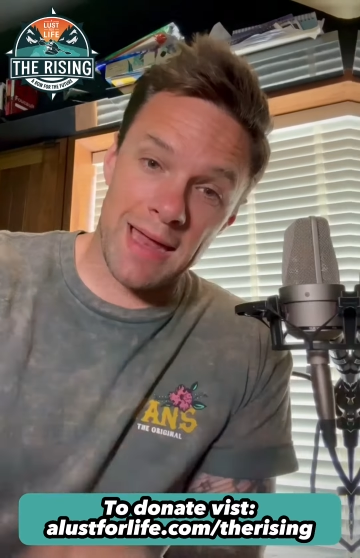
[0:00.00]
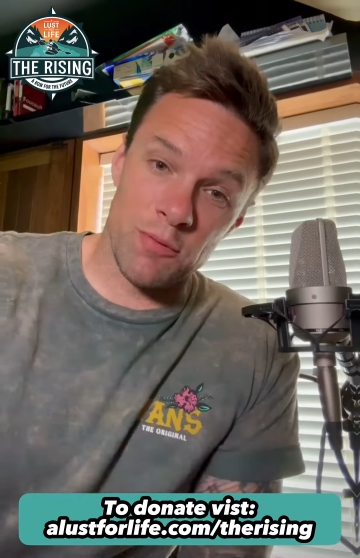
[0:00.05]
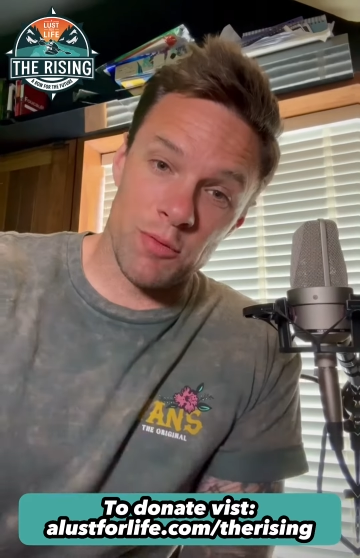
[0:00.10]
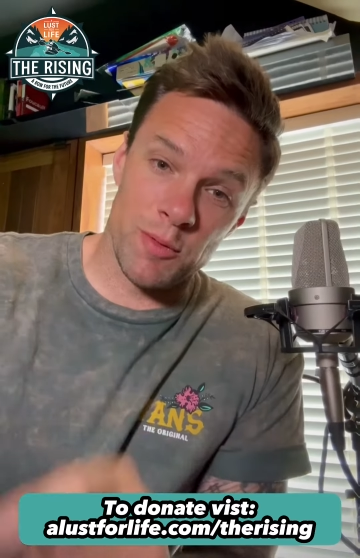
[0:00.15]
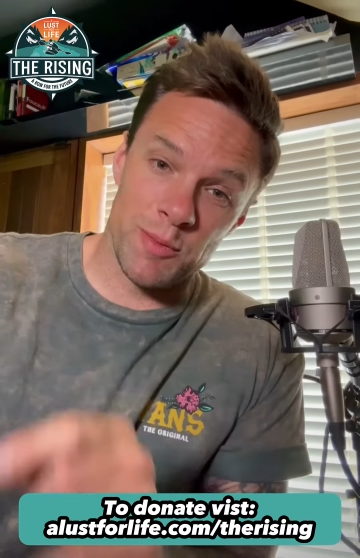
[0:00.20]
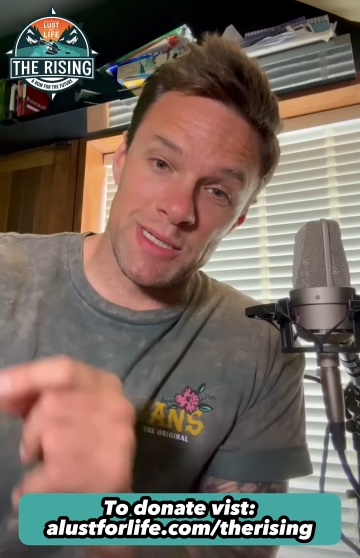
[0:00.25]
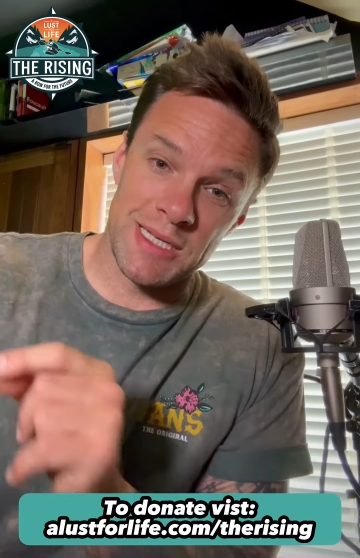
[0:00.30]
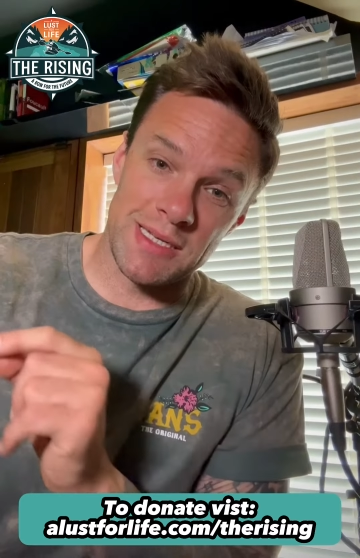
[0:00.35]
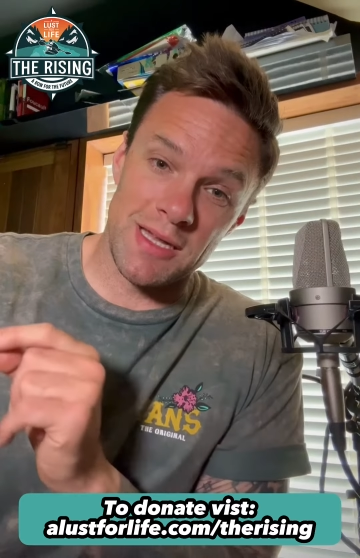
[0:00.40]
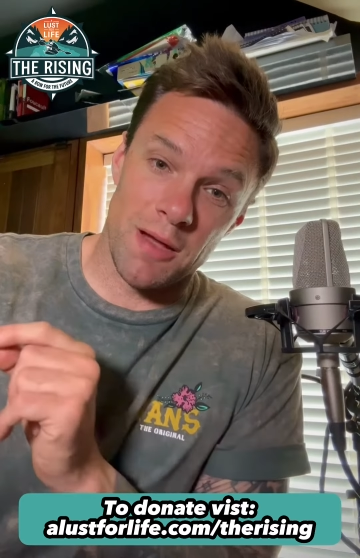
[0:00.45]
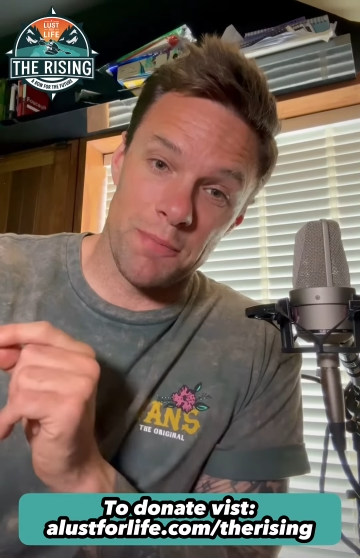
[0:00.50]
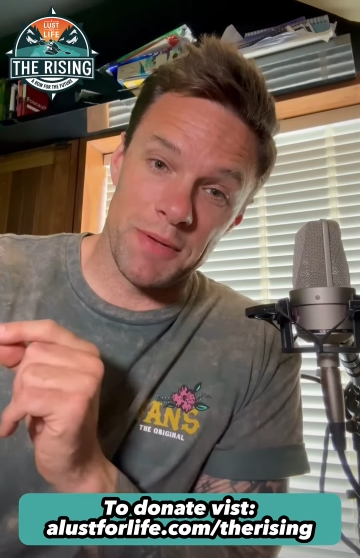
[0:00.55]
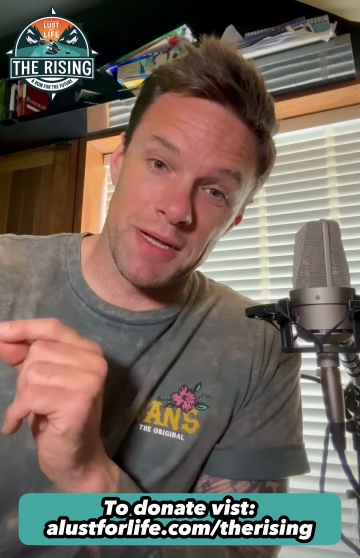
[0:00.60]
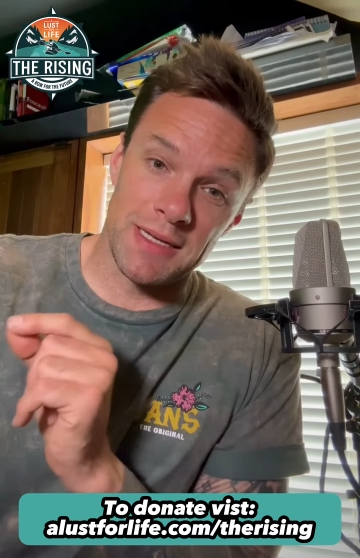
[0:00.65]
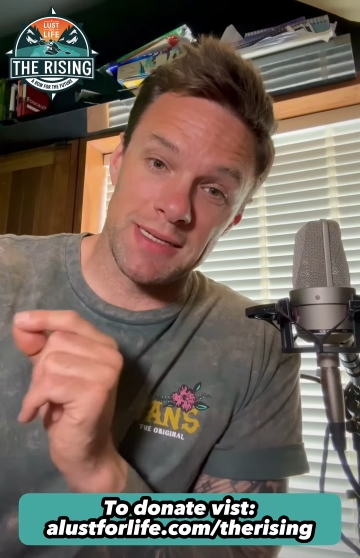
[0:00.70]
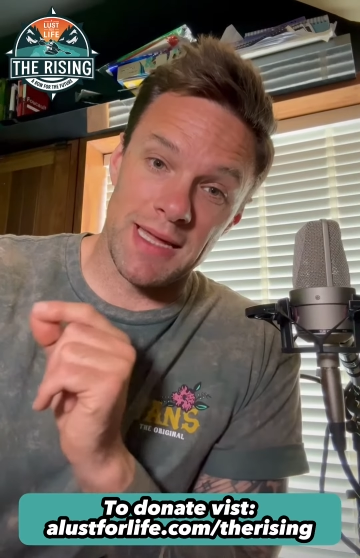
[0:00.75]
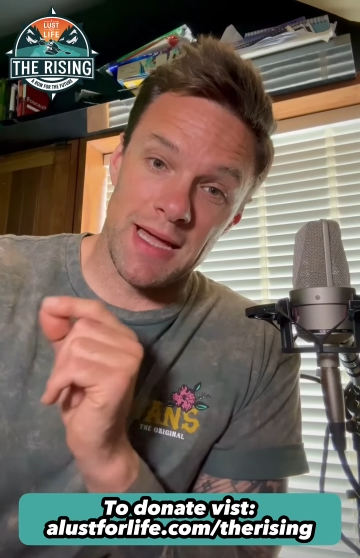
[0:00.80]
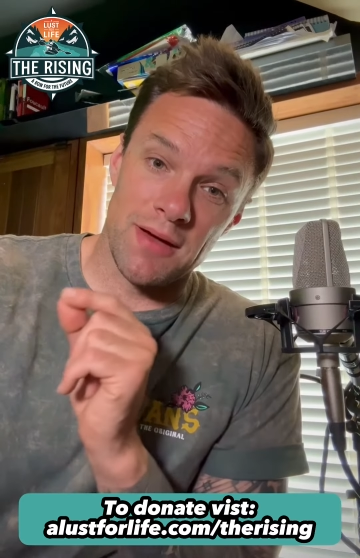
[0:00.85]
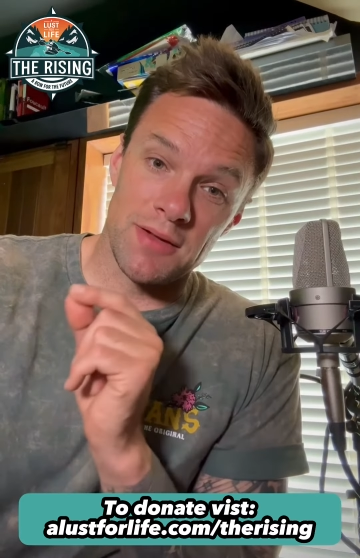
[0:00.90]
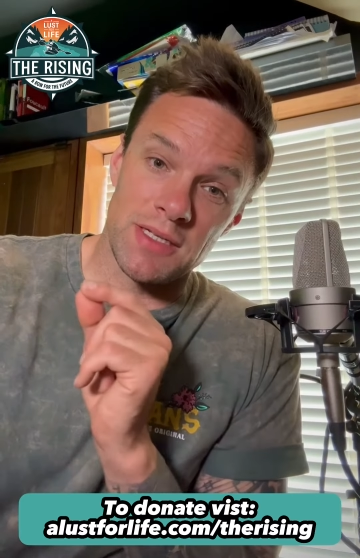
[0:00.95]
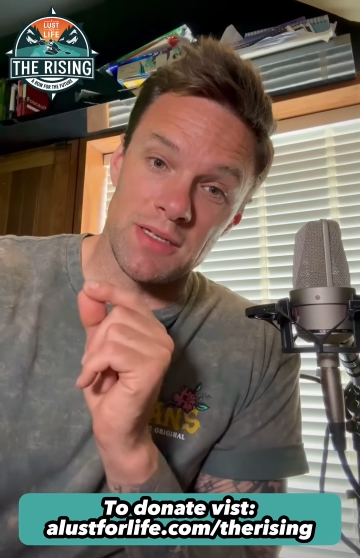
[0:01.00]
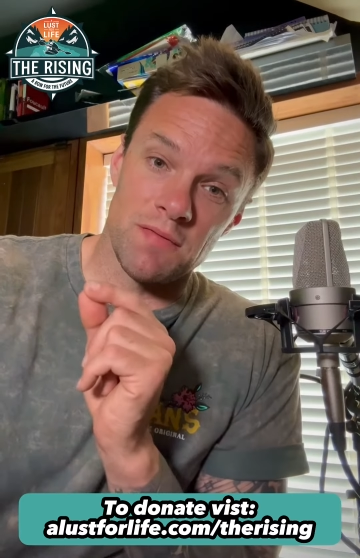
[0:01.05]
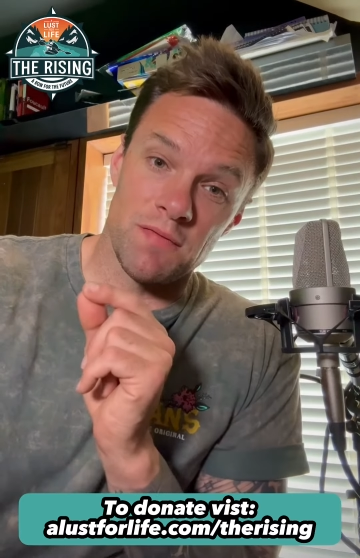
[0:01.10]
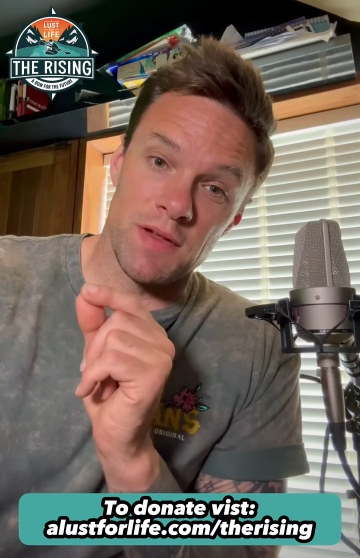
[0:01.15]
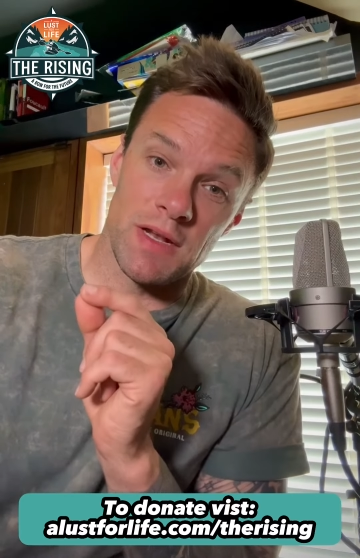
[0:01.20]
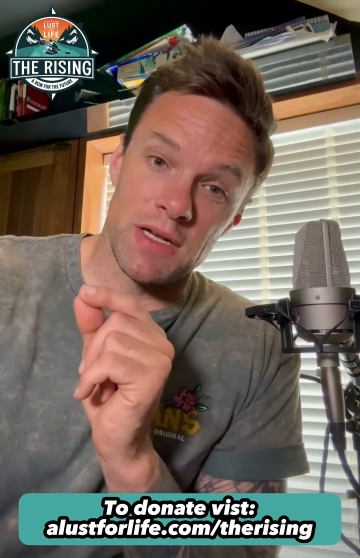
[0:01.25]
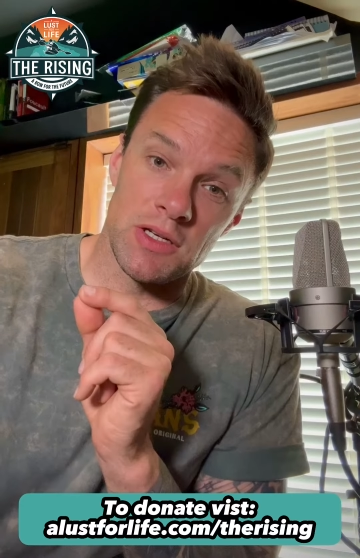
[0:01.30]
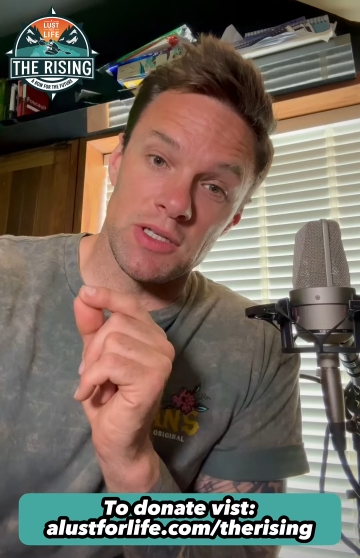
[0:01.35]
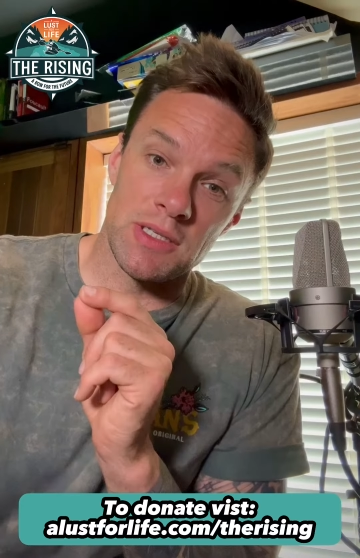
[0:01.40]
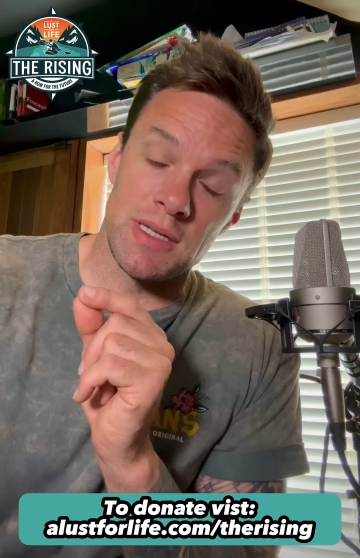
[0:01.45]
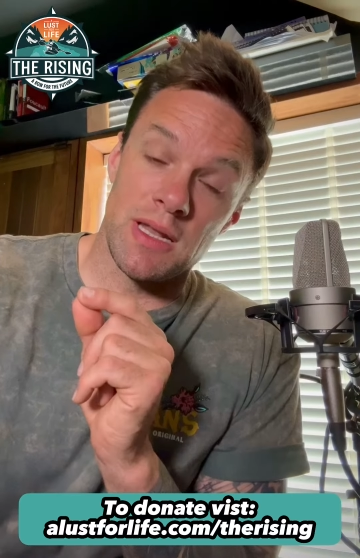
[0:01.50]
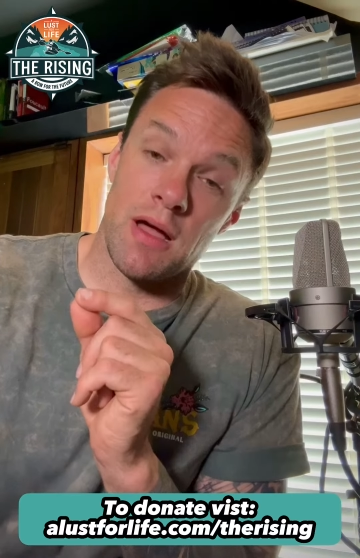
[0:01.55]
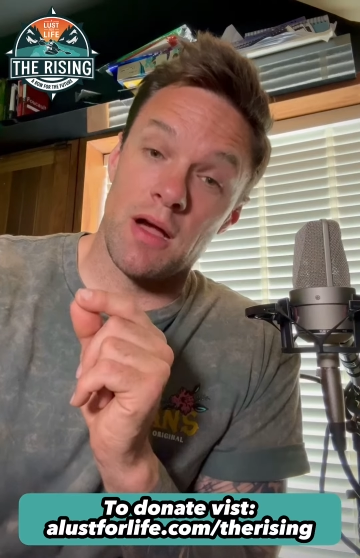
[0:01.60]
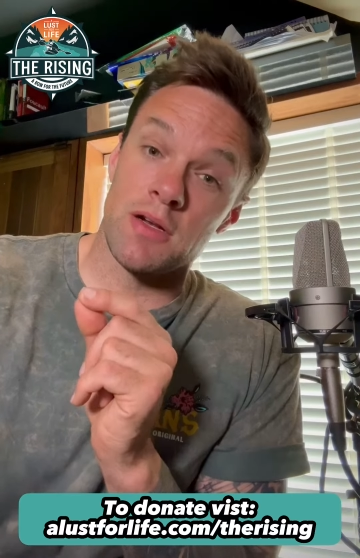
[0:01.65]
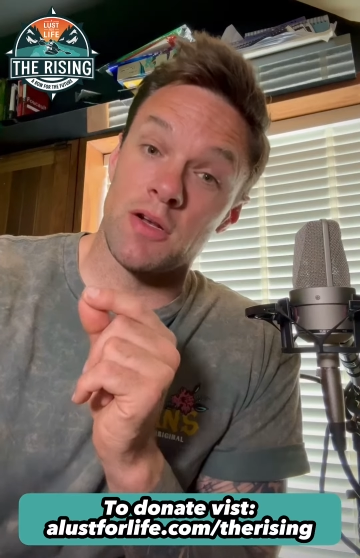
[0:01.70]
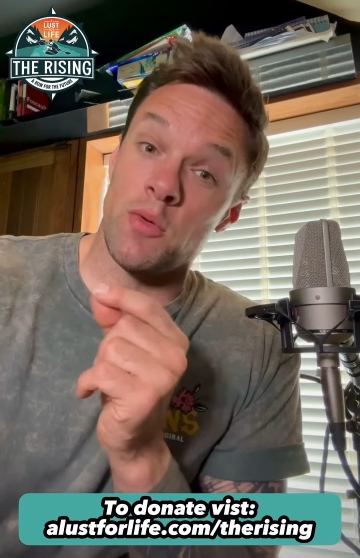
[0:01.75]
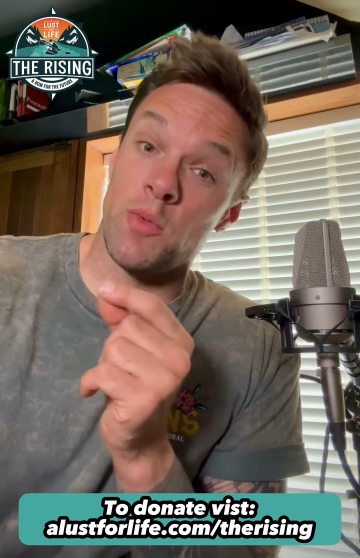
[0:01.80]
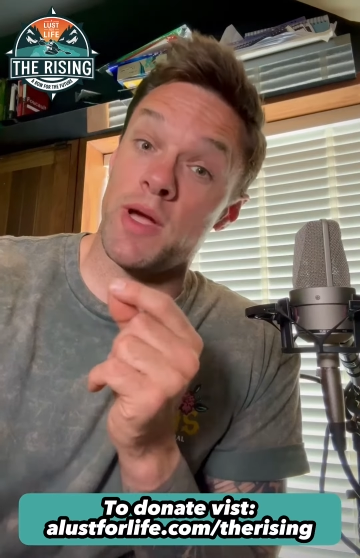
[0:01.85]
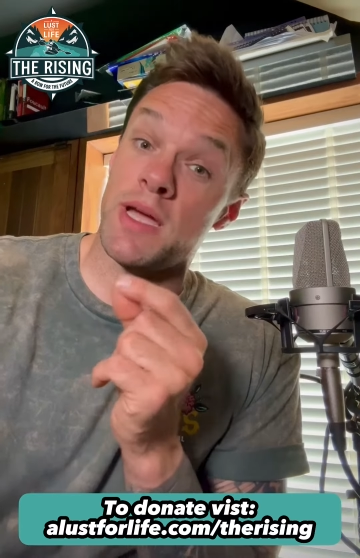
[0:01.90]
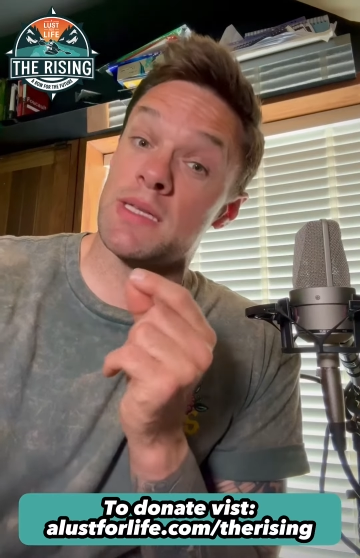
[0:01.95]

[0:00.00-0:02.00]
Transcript: we'll be stopping in towns and villages along the way,